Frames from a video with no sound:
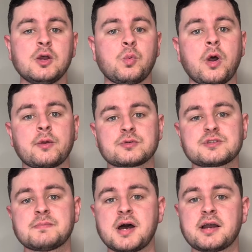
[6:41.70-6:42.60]

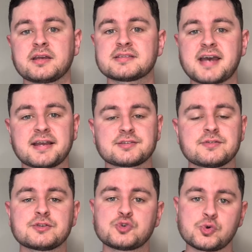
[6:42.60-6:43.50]
whilst Mark attacked
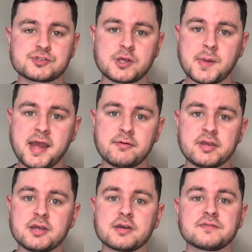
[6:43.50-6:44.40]
the torso
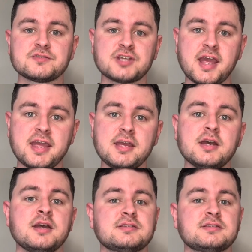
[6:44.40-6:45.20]
area of Jay